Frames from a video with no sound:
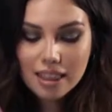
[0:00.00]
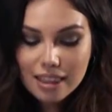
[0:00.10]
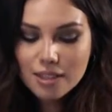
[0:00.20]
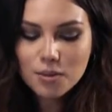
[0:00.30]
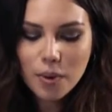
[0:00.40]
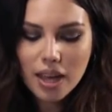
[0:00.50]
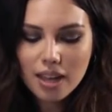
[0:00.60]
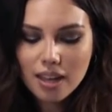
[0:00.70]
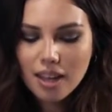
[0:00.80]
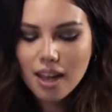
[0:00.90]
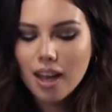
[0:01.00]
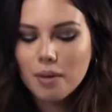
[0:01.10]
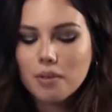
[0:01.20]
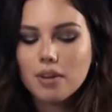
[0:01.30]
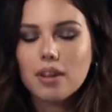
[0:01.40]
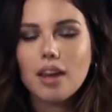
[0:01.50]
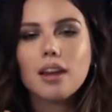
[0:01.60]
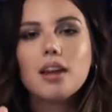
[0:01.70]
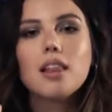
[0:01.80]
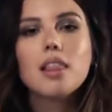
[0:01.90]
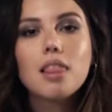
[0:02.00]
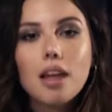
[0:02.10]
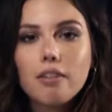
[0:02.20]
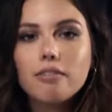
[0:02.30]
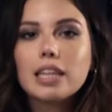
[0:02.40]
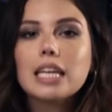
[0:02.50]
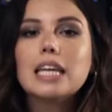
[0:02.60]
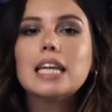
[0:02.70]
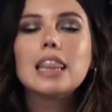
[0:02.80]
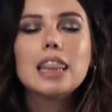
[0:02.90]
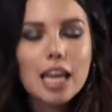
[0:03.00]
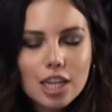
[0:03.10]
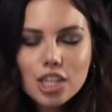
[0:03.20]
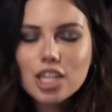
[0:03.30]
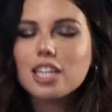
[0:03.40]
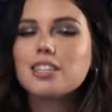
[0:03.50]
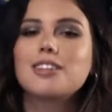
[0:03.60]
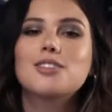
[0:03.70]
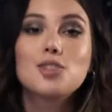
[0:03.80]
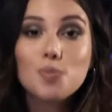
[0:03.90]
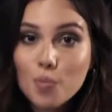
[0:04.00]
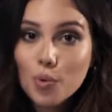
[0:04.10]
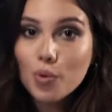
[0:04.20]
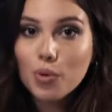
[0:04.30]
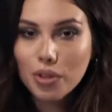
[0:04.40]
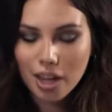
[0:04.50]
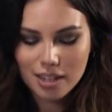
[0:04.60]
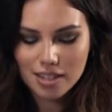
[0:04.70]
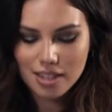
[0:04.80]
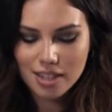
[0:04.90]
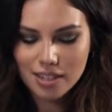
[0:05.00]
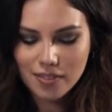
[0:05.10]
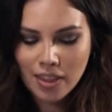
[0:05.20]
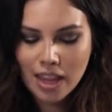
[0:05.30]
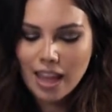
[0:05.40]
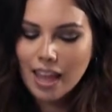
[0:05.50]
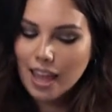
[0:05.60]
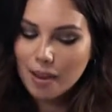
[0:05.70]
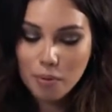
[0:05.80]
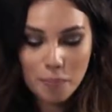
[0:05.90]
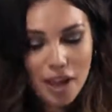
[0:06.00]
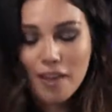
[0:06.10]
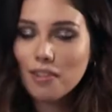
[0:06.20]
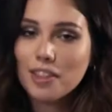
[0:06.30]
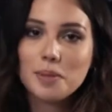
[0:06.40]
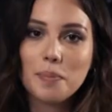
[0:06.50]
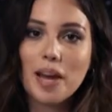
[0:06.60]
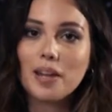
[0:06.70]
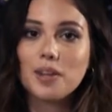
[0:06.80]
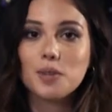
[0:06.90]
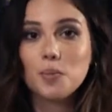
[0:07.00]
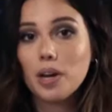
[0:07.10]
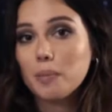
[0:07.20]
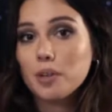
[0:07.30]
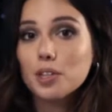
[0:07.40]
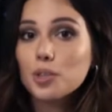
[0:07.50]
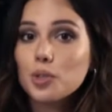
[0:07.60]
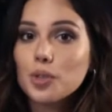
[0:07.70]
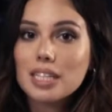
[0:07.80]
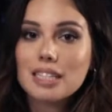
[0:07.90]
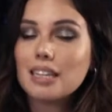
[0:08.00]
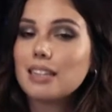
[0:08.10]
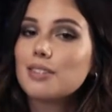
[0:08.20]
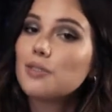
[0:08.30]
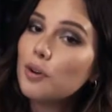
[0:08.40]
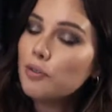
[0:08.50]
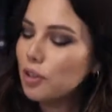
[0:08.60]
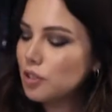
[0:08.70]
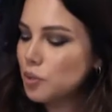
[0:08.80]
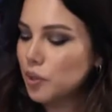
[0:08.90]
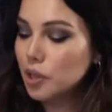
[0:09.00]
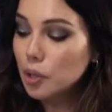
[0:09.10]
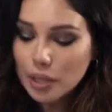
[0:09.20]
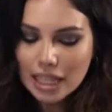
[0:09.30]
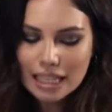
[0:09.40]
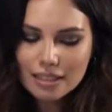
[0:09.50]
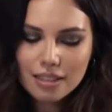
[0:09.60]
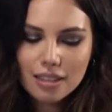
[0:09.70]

This way, I'm going to get lovely, luscious, smooth custard. And prepare for this part, because what I'm going to do is turn the stove on to a low heat.